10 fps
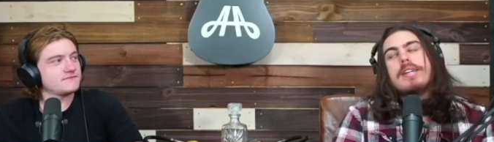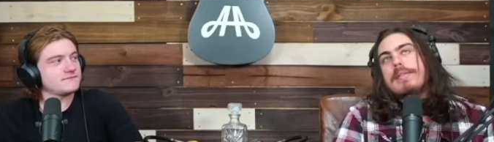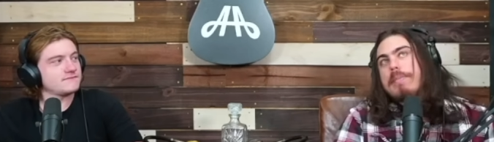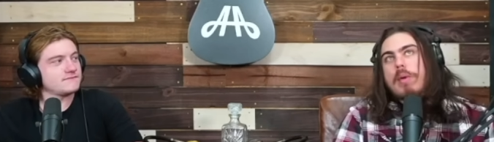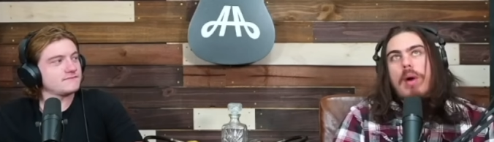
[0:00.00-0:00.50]

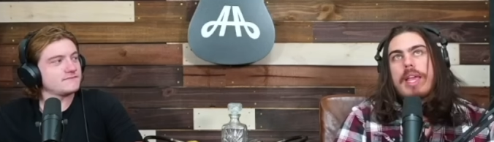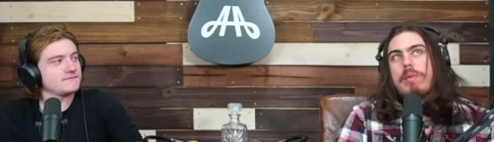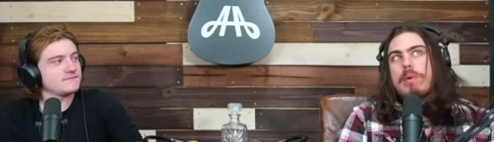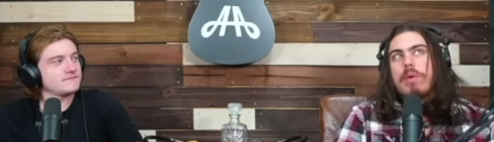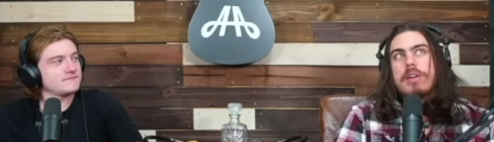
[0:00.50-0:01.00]
Speaker 1: Man, mm. why can't
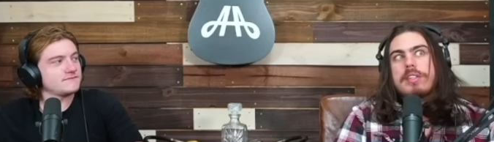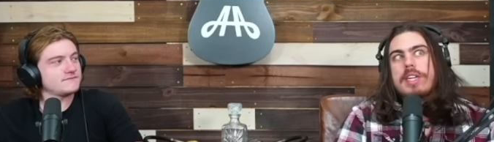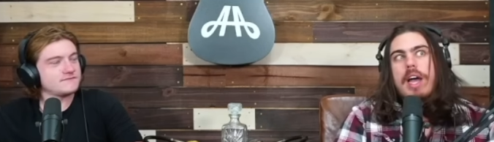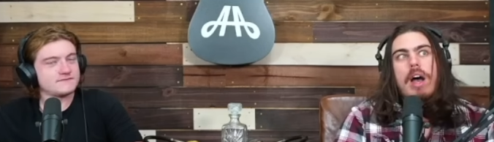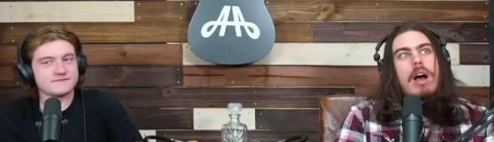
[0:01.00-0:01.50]
we work
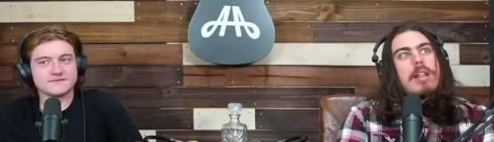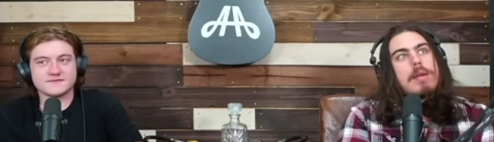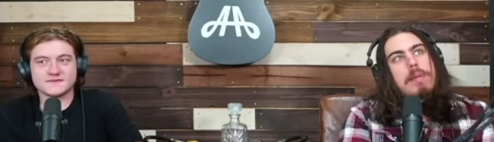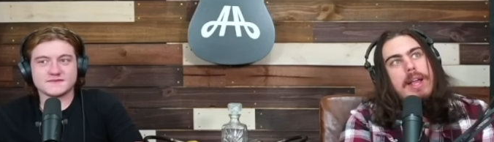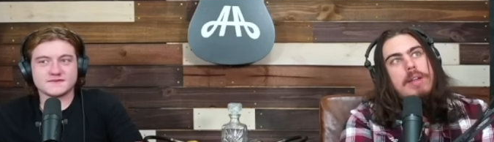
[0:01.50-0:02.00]
together? Like
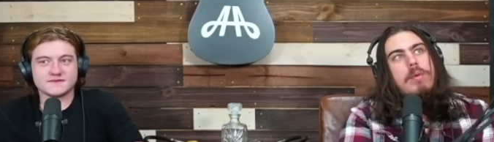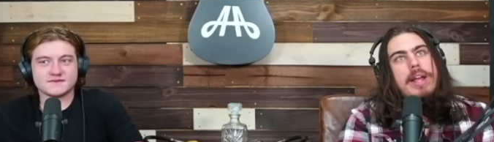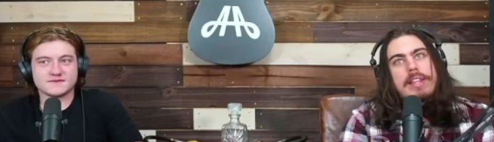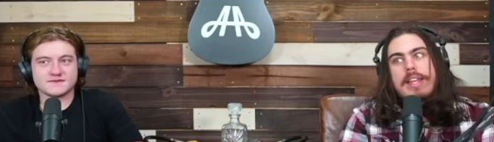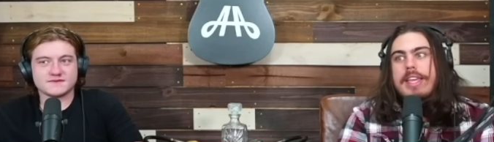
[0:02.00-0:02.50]
black and
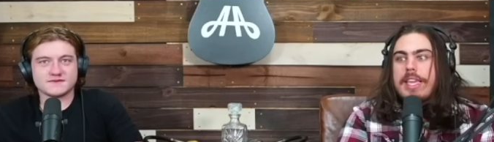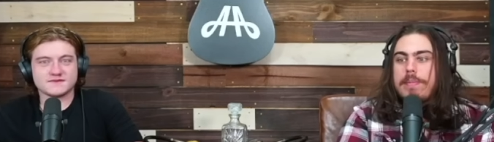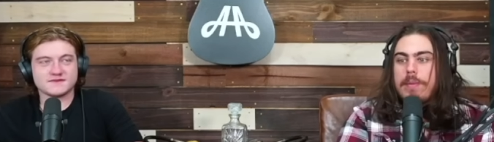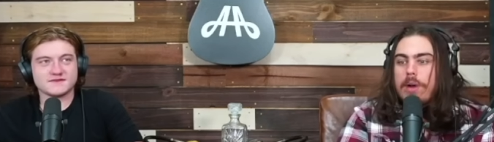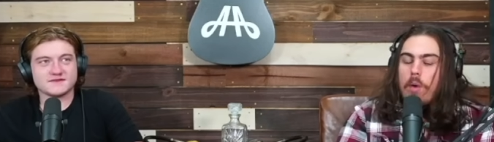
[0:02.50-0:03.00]
white, like
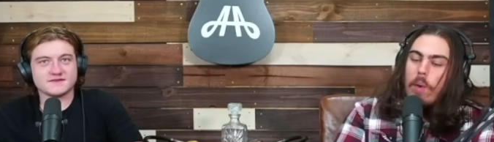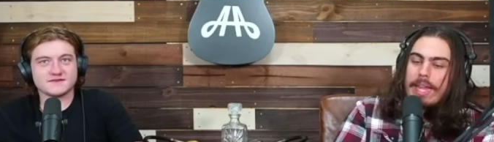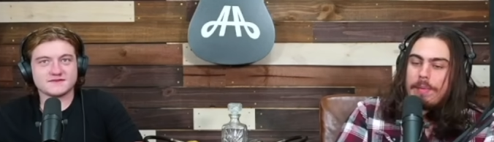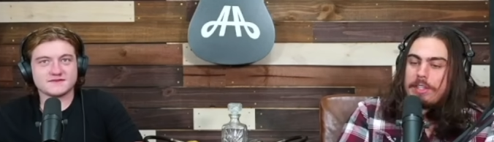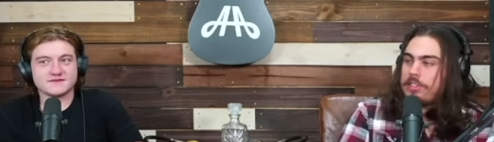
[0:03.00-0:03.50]
keep, why
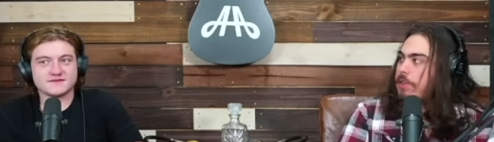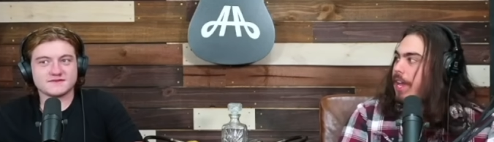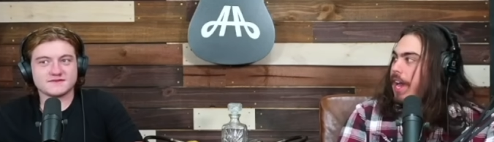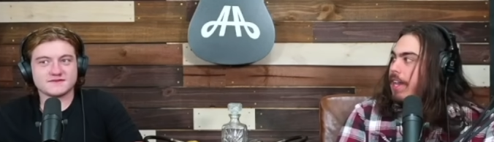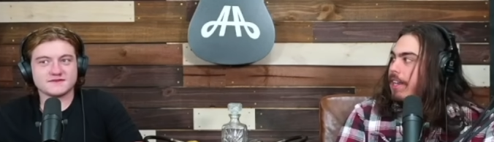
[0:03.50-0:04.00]
can't we just do
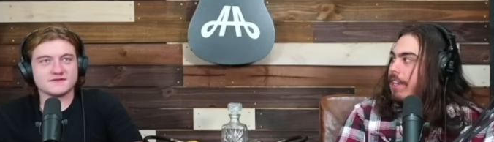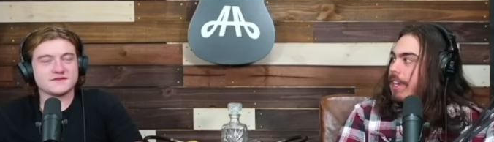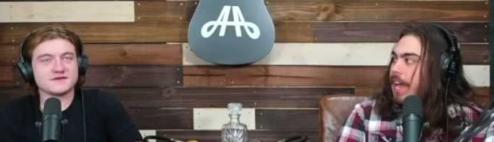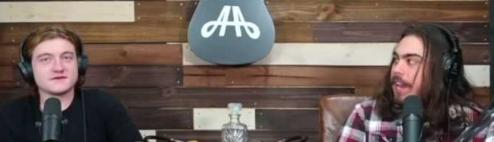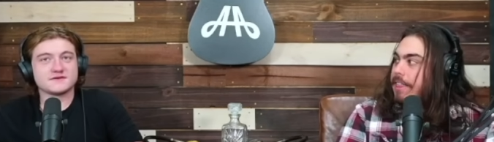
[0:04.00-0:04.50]
that?
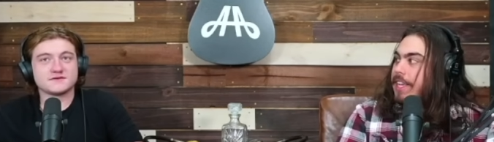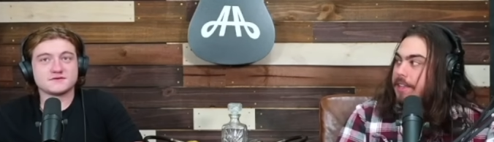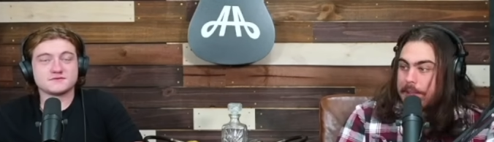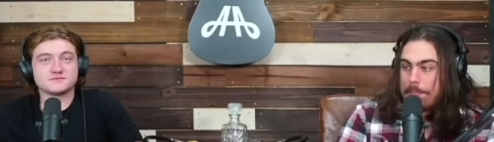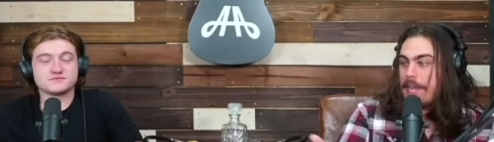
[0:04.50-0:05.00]
And I think he
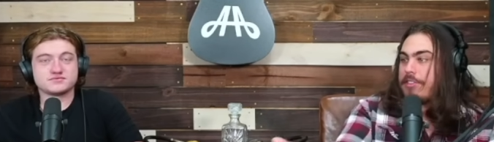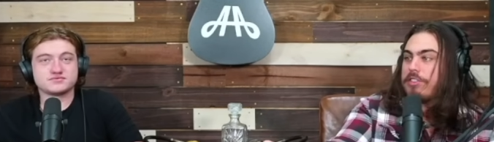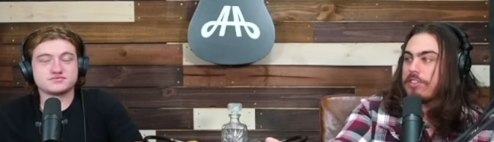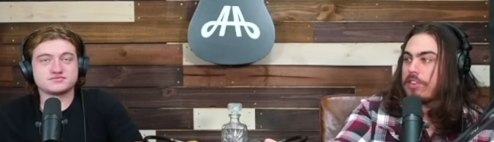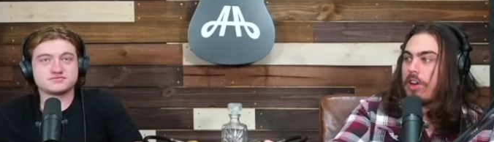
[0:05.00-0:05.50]
like pitched
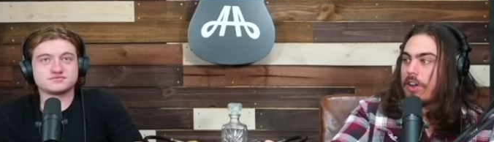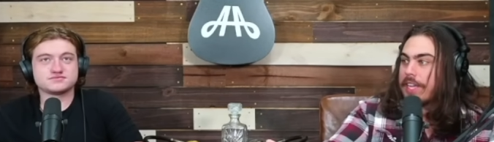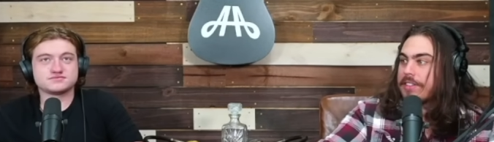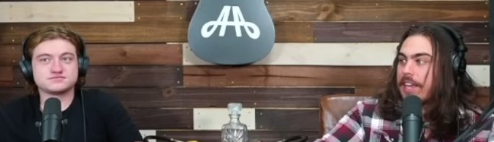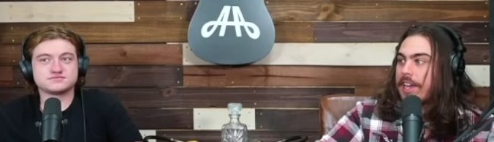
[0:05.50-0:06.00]
the song
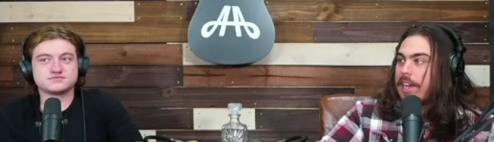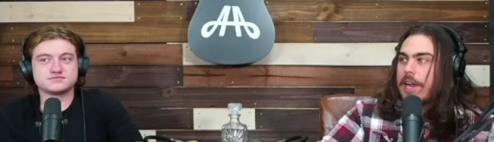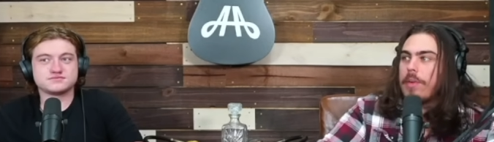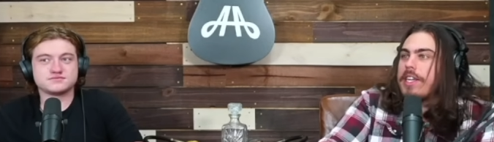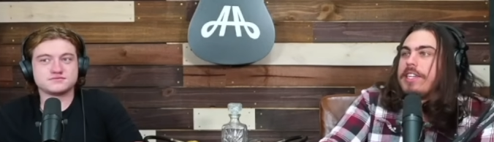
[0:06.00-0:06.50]
as like,
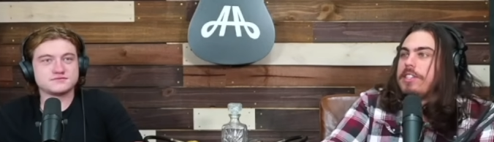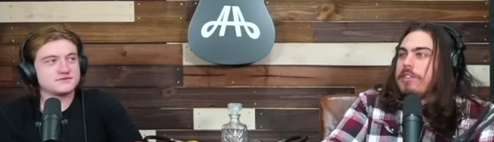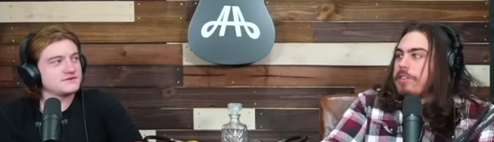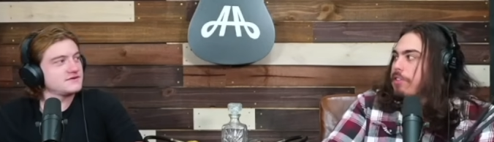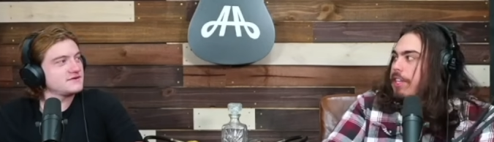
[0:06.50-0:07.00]
what are you going to do
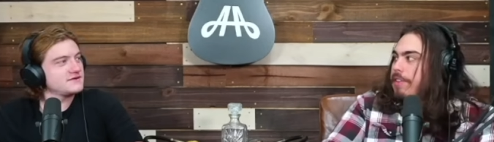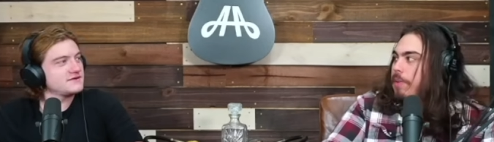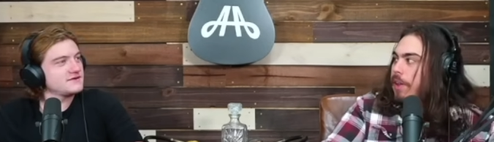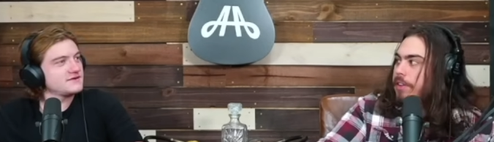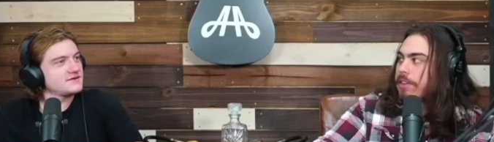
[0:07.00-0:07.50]
if you're Stevie
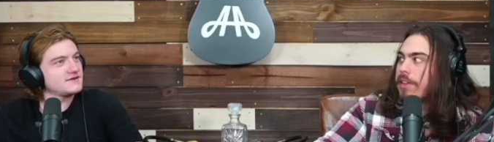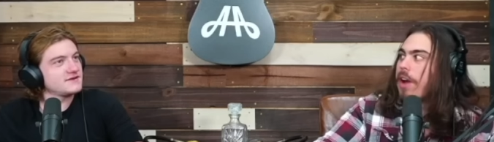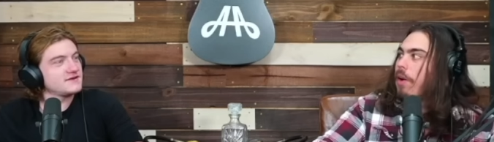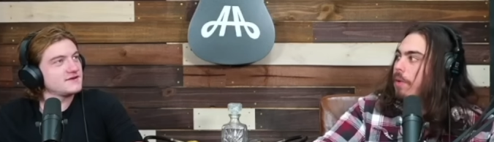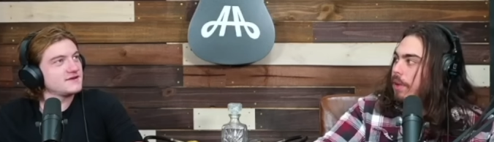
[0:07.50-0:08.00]
Wonder?
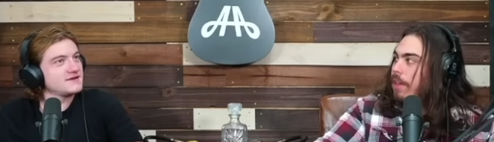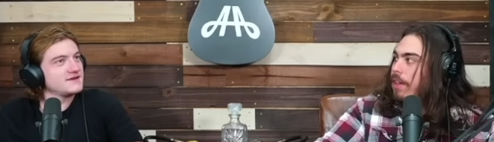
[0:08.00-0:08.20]
No.